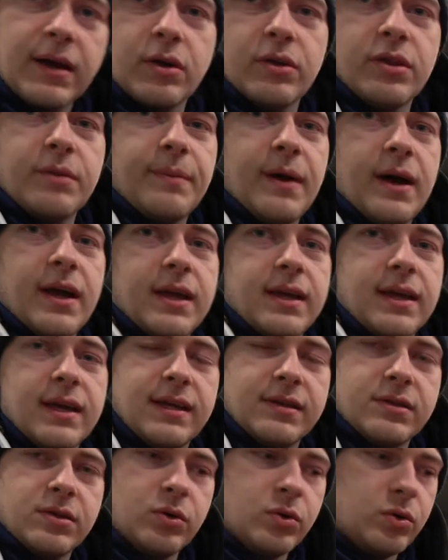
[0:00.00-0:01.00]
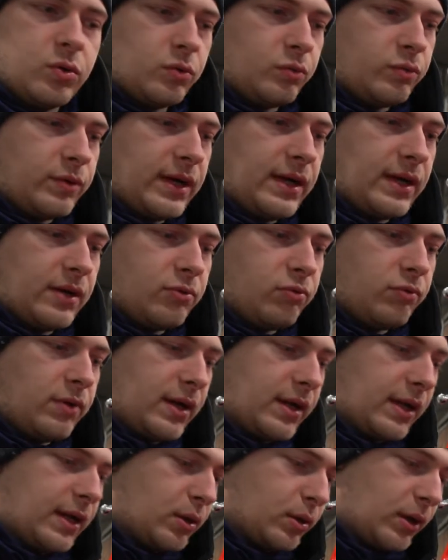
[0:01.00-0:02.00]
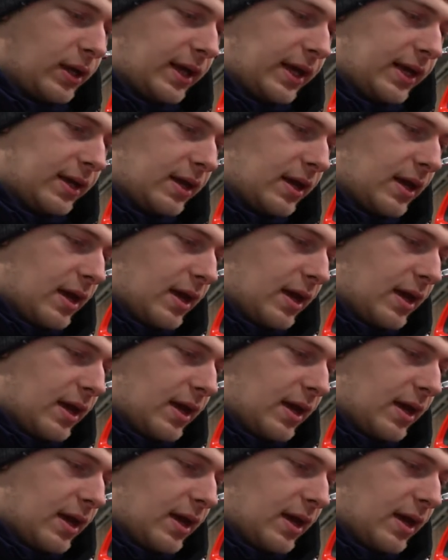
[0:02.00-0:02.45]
on the bike it's all really clean